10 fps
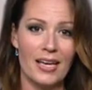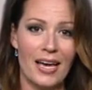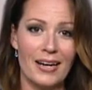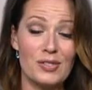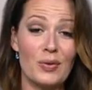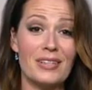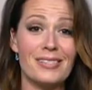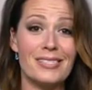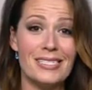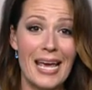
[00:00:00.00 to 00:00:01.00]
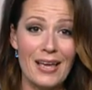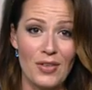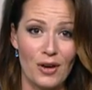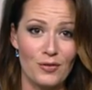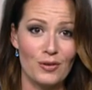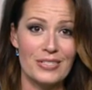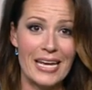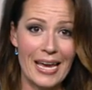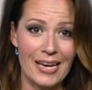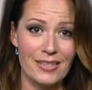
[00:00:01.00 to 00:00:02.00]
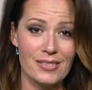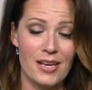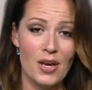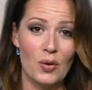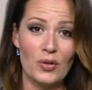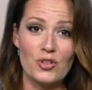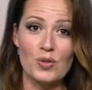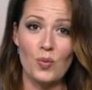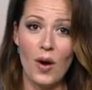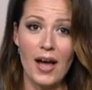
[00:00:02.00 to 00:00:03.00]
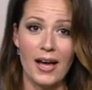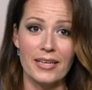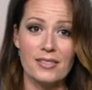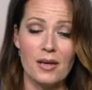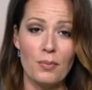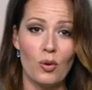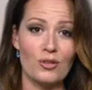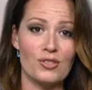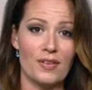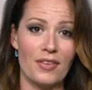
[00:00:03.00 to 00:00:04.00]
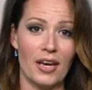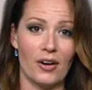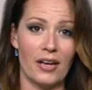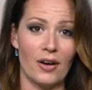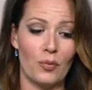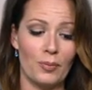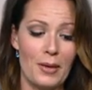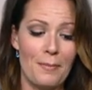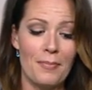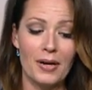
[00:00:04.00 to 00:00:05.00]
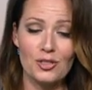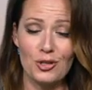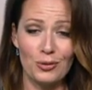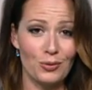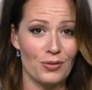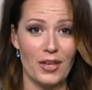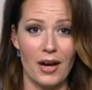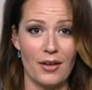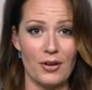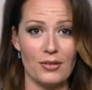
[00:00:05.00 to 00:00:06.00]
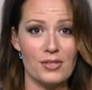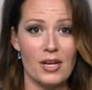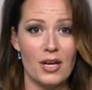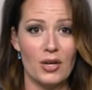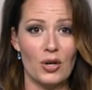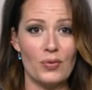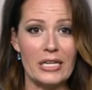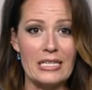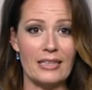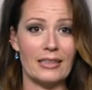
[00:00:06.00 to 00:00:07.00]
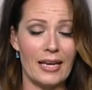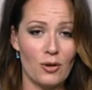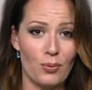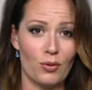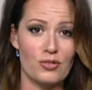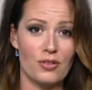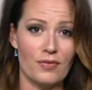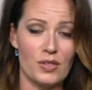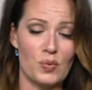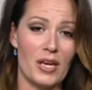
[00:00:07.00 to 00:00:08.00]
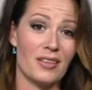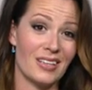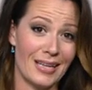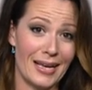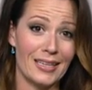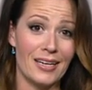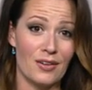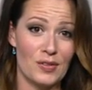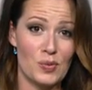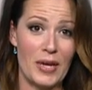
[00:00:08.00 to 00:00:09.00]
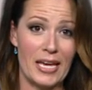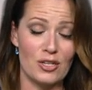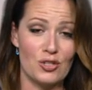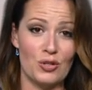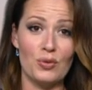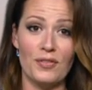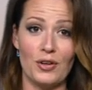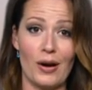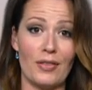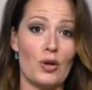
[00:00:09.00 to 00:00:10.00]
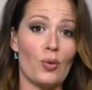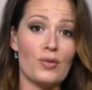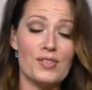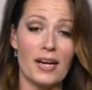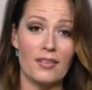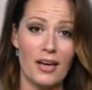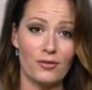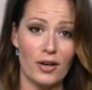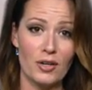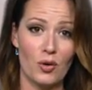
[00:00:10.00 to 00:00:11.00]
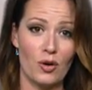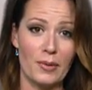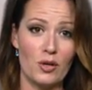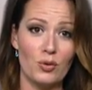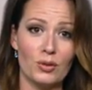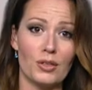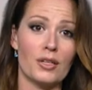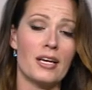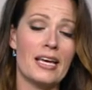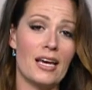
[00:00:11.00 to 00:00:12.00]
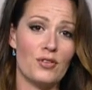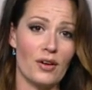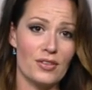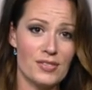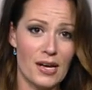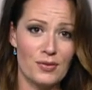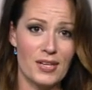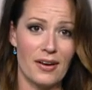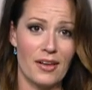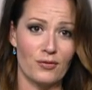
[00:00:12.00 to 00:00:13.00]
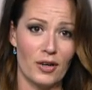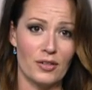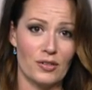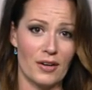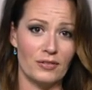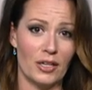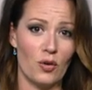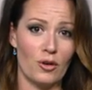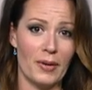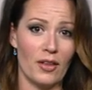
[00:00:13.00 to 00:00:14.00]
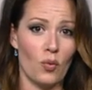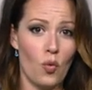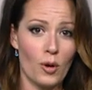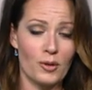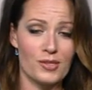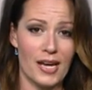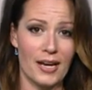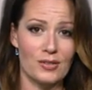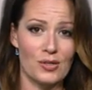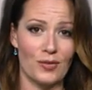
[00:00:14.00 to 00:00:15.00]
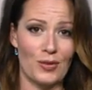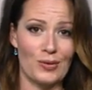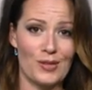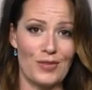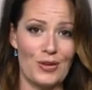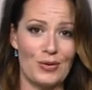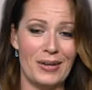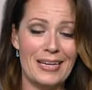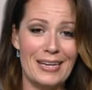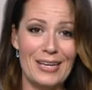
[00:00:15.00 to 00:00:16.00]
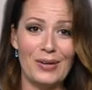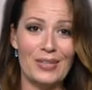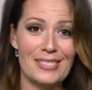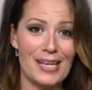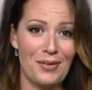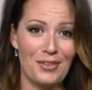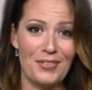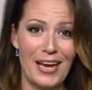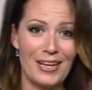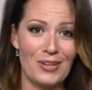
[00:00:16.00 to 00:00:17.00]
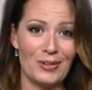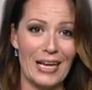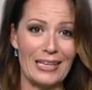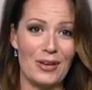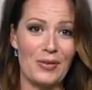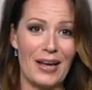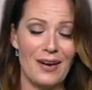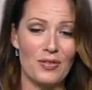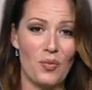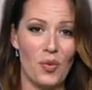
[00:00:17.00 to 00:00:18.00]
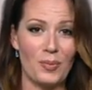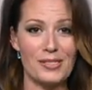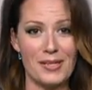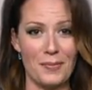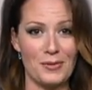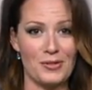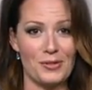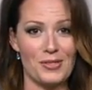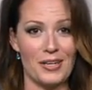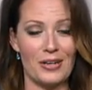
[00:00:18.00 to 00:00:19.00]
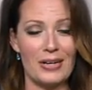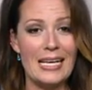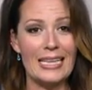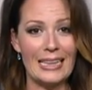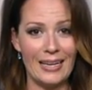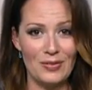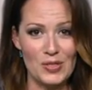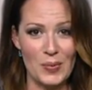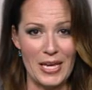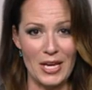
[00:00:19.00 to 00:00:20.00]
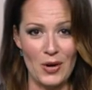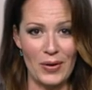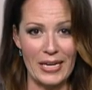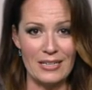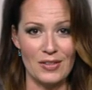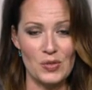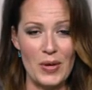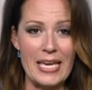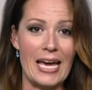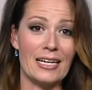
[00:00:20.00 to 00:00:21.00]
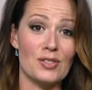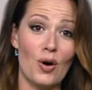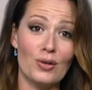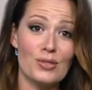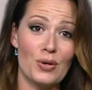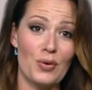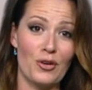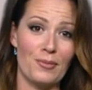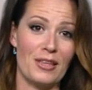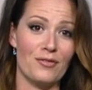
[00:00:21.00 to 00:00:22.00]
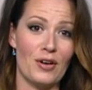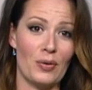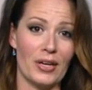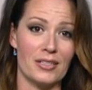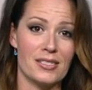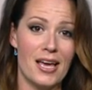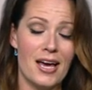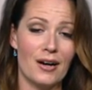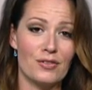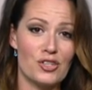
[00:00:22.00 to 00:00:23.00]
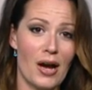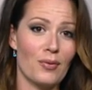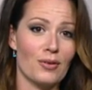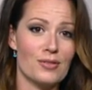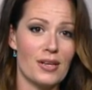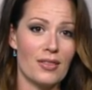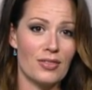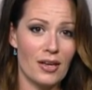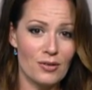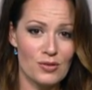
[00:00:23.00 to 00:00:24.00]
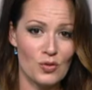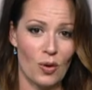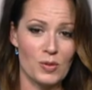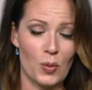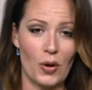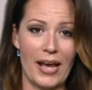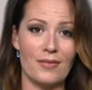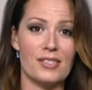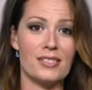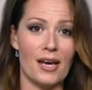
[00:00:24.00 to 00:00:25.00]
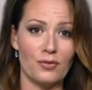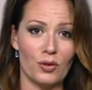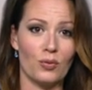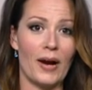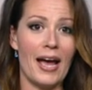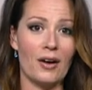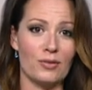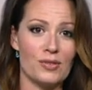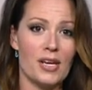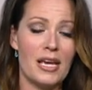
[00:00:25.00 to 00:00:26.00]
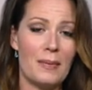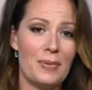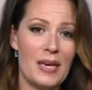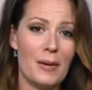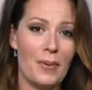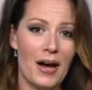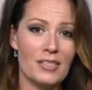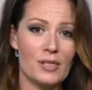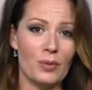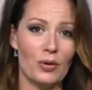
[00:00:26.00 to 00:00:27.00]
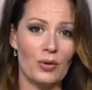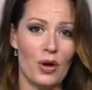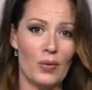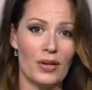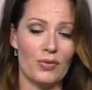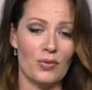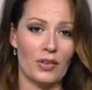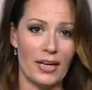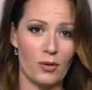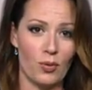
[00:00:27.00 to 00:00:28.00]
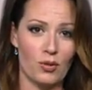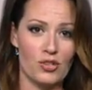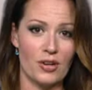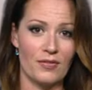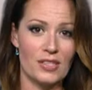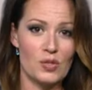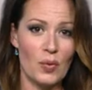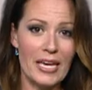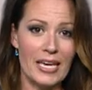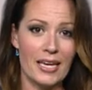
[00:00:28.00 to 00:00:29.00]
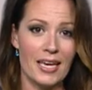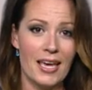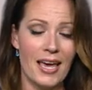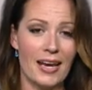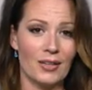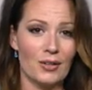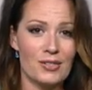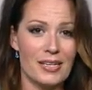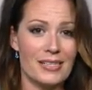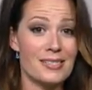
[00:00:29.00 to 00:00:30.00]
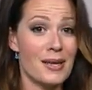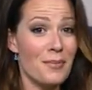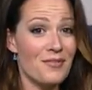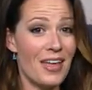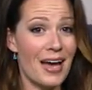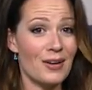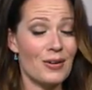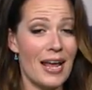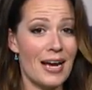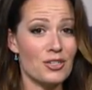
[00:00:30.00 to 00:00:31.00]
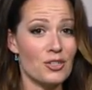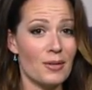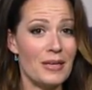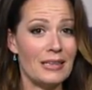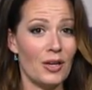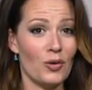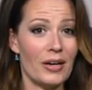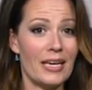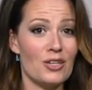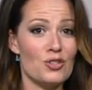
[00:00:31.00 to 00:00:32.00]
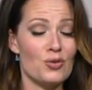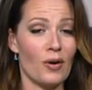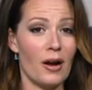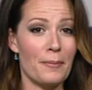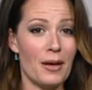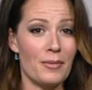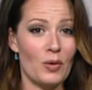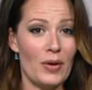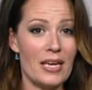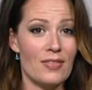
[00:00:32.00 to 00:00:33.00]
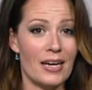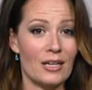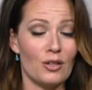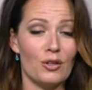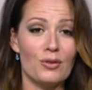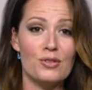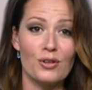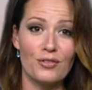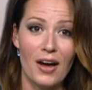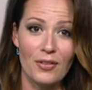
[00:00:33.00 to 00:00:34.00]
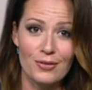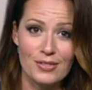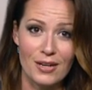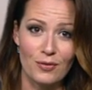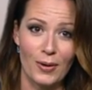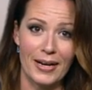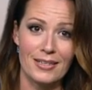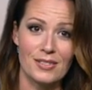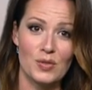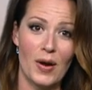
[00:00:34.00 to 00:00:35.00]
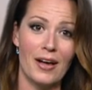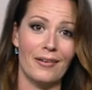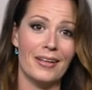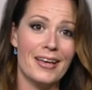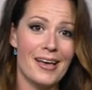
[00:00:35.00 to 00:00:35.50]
And it's going to stay there for days, which is why some portions of the area will be much cooler than others going into the later portion of this week and then likely into this weekend too. If you're on the north side of that front, you're going to be cooler. If you're on the south side of that front, you're definitely going to be on the warmer side. So for those of you near and south of 80, you're likely going to have the warmest temperatures here late this week and going into this weekend. It's also going to be the focus of showers and thunderstorms. We're going to have several rounds being possible going through the later portion of this week, and it looks like some of that could actually be lingering into our upcoming weekend. That includes your Father's Day forecast as well.